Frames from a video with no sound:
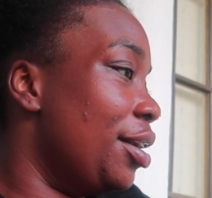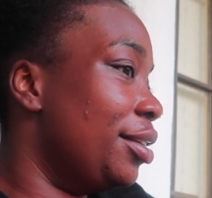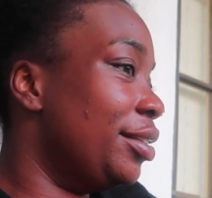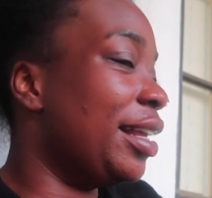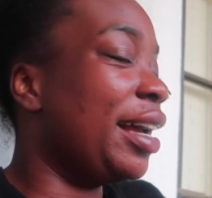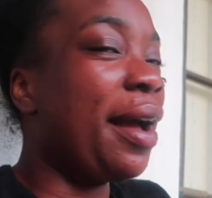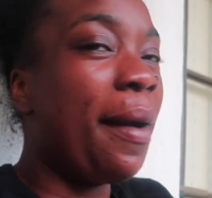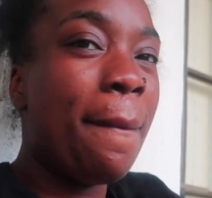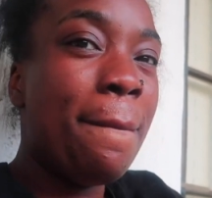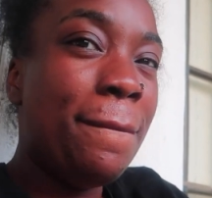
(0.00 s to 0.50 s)

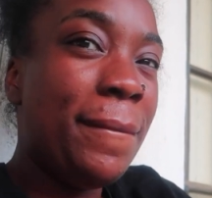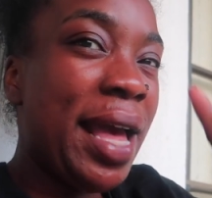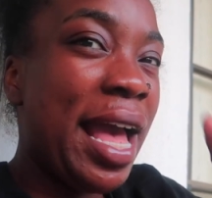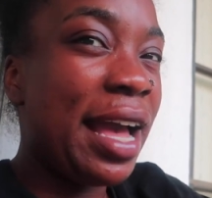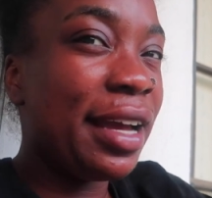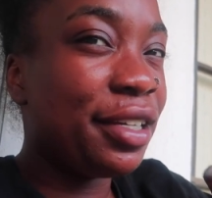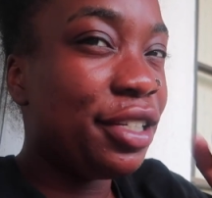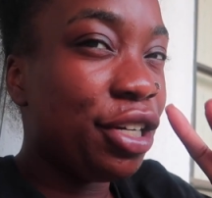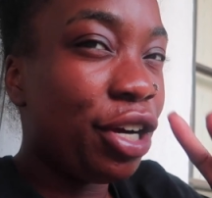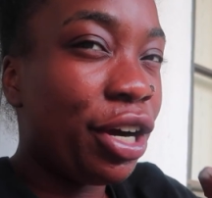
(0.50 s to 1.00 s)
like a
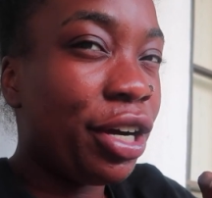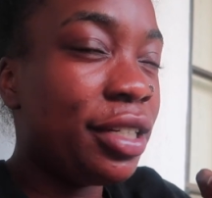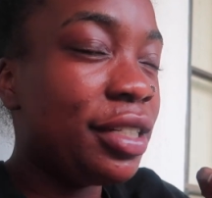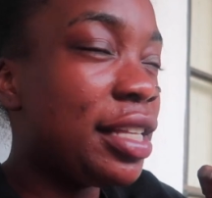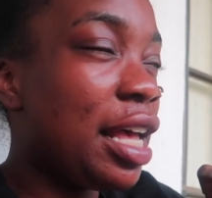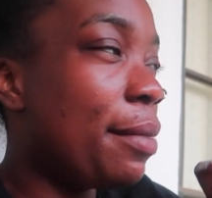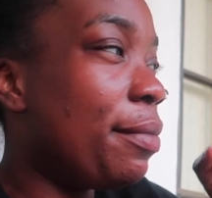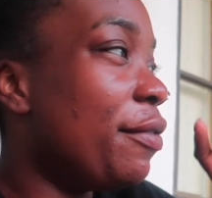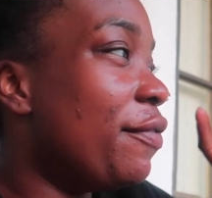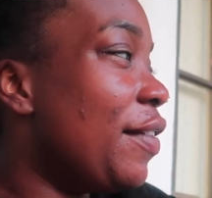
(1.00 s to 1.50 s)
backyard
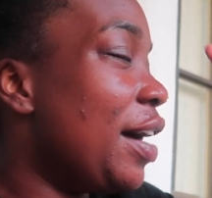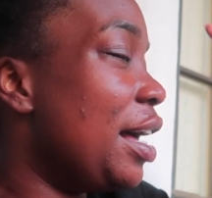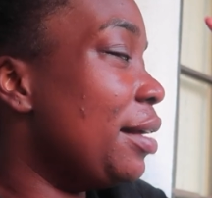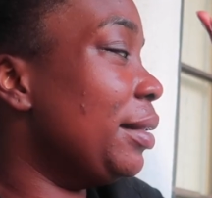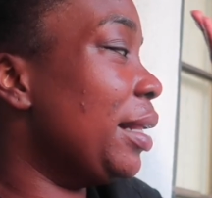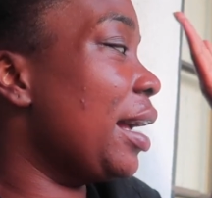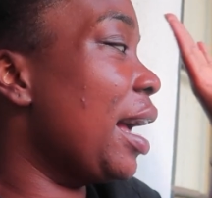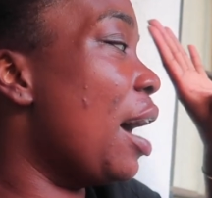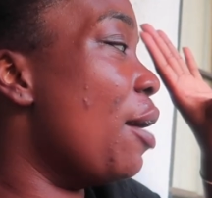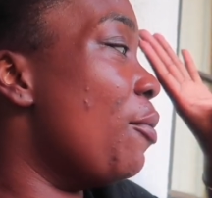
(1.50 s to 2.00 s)
type of vibe?
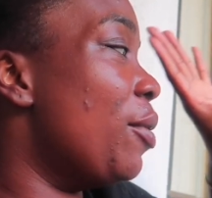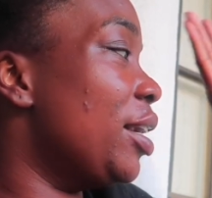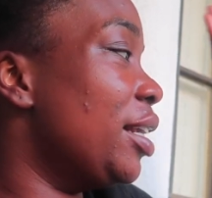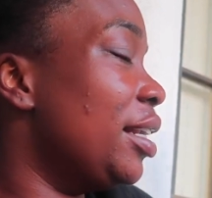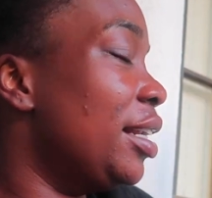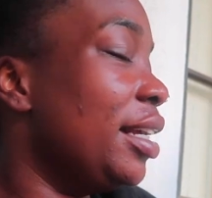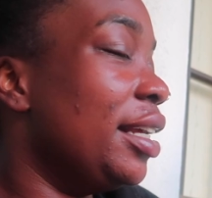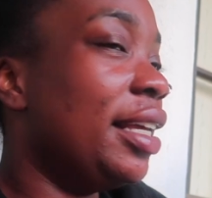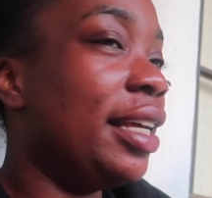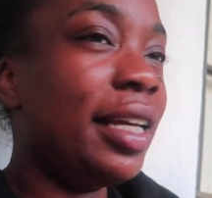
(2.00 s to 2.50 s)
Like I
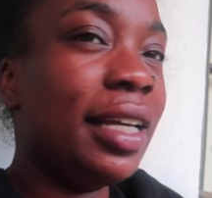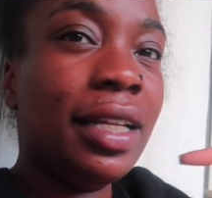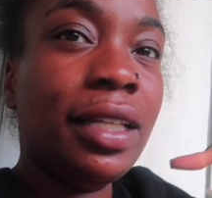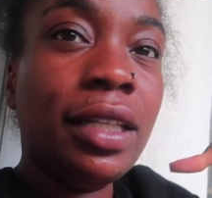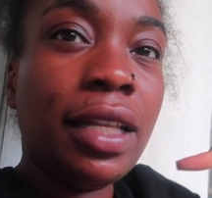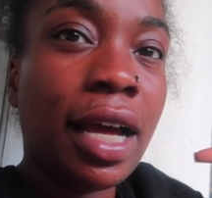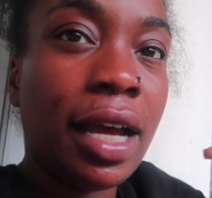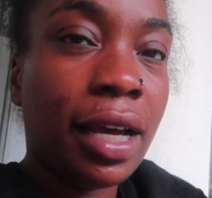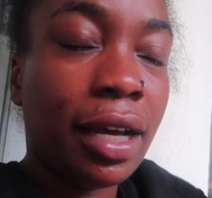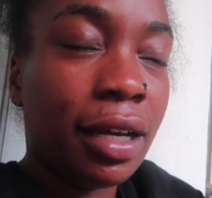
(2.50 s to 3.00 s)
wanted to get
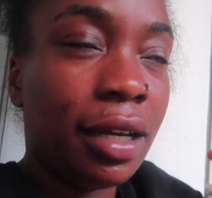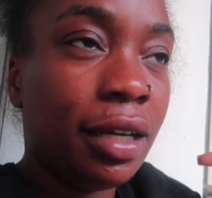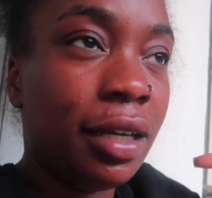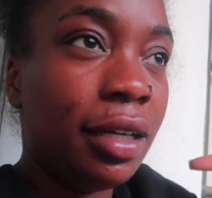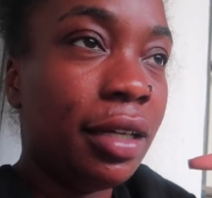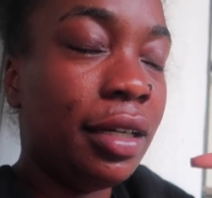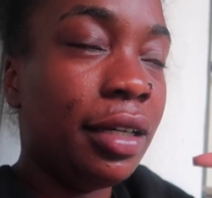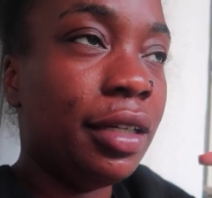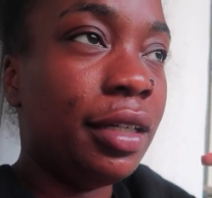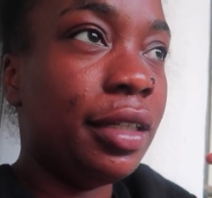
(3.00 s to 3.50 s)
like
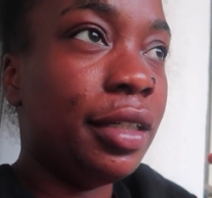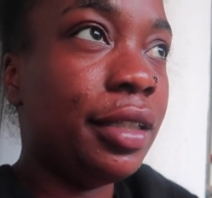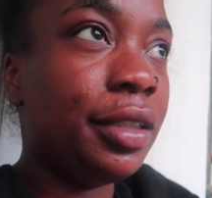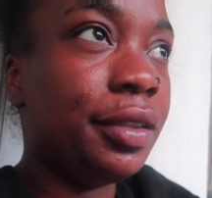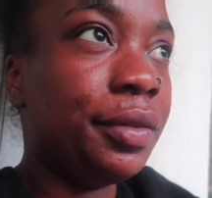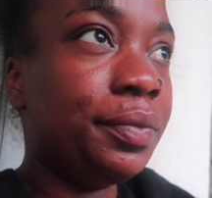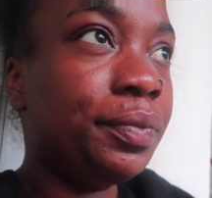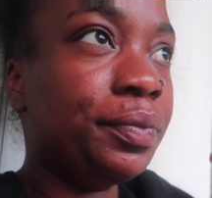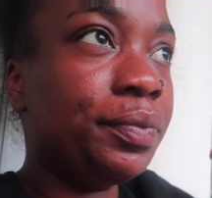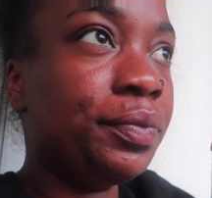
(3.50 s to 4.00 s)

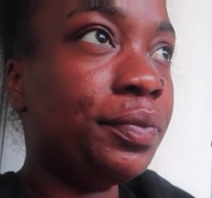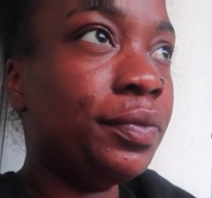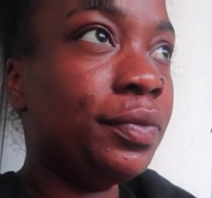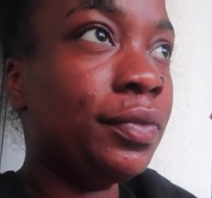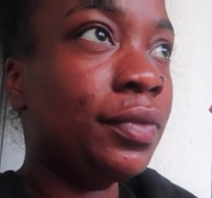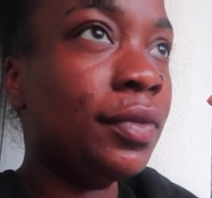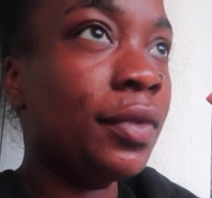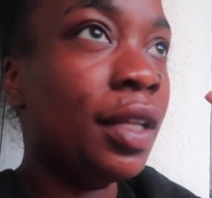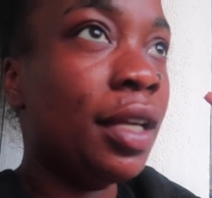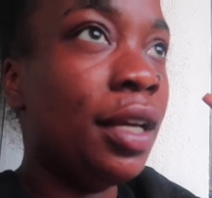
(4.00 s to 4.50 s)
a,
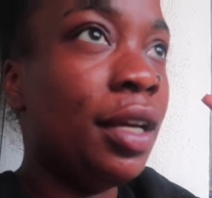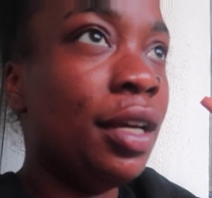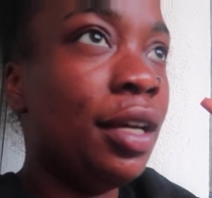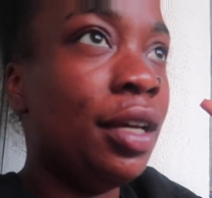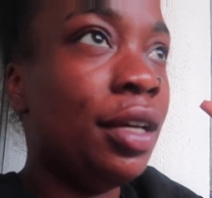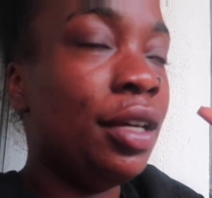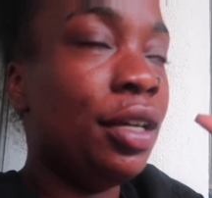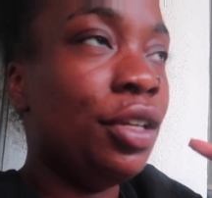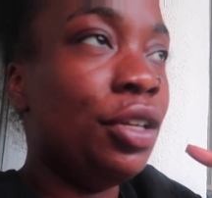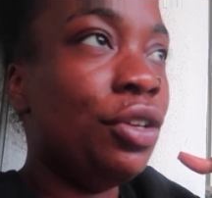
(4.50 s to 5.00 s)

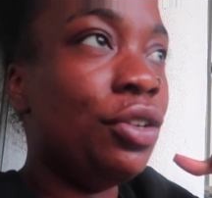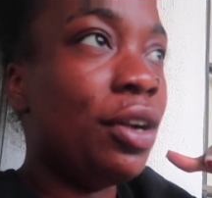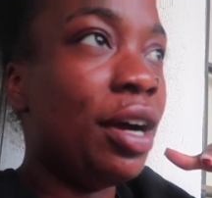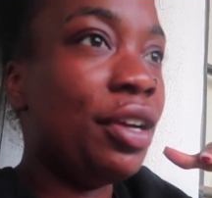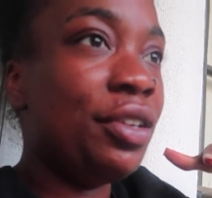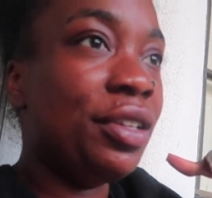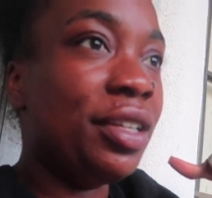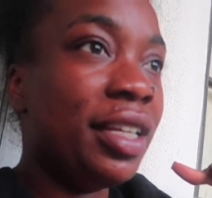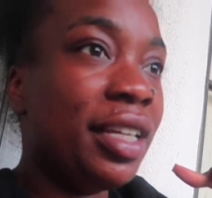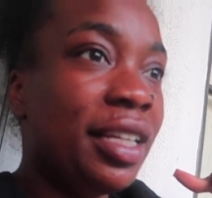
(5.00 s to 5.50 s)
you know how
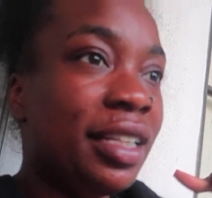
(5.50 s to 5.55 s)
you can